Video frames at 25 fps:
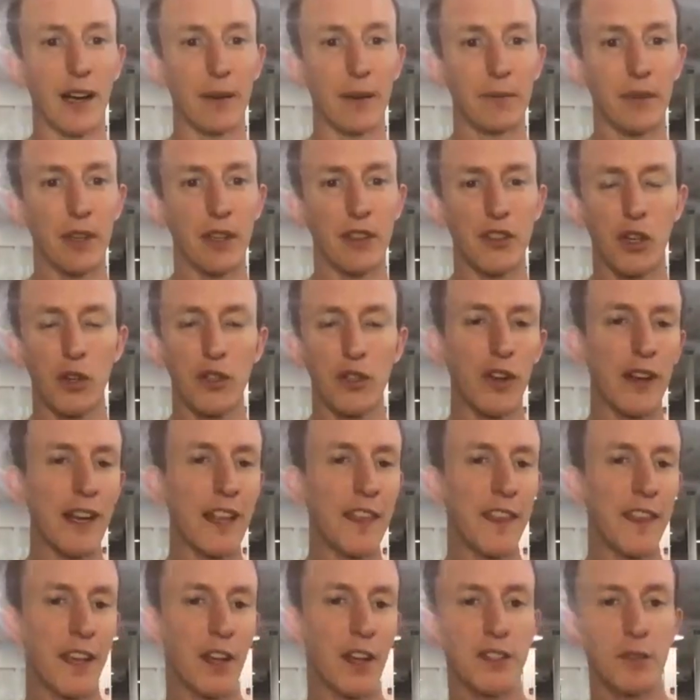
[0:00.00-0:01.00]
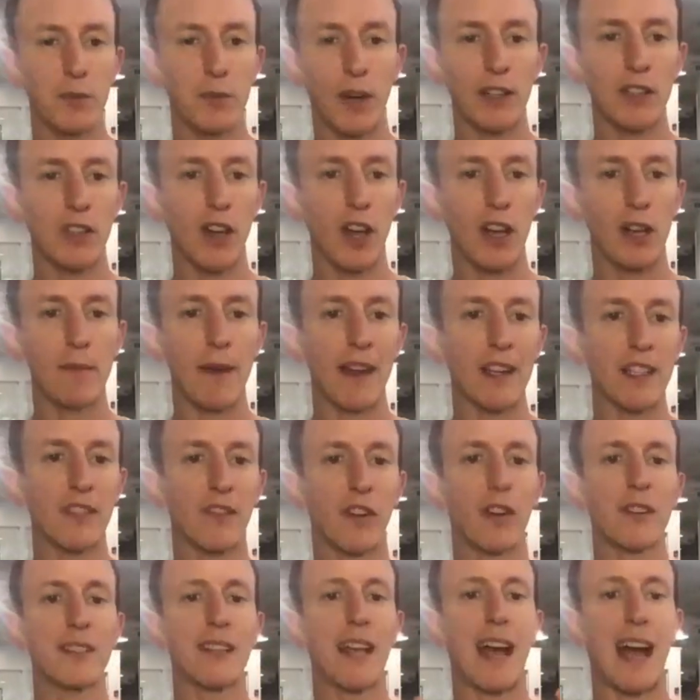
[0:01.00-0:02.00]
so is there anything else you want to talk about as
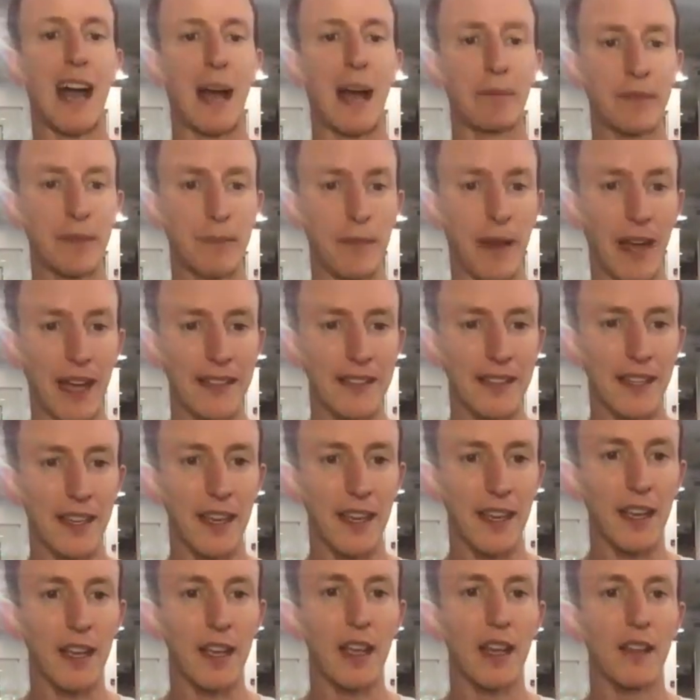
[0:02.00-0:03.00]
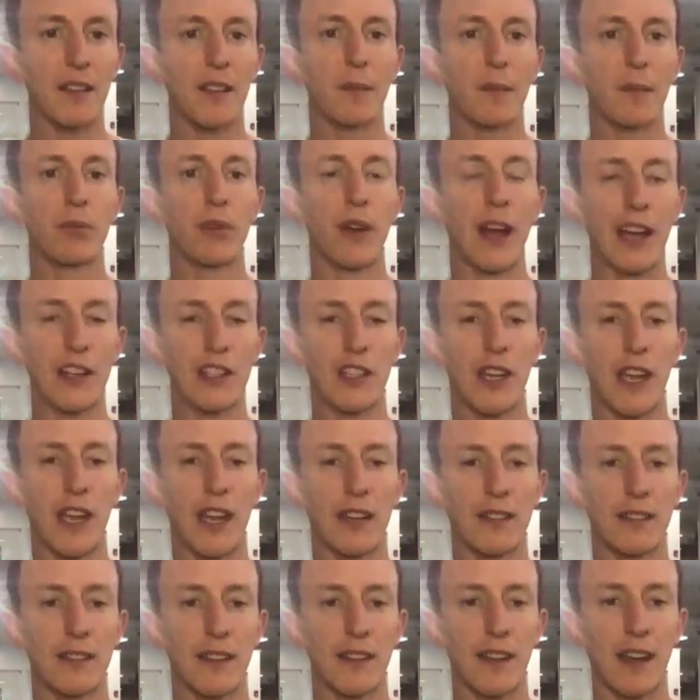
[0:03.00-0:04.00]
far as optimizing the
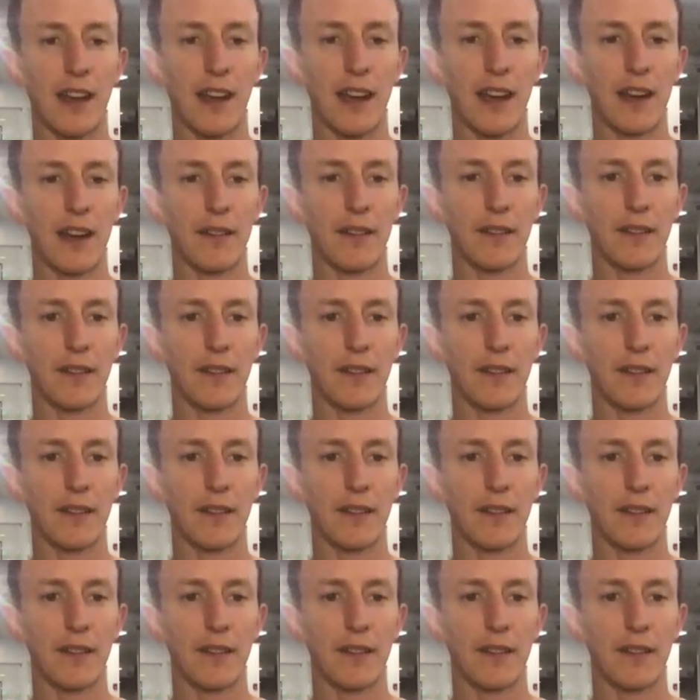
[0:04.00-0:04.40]
project, the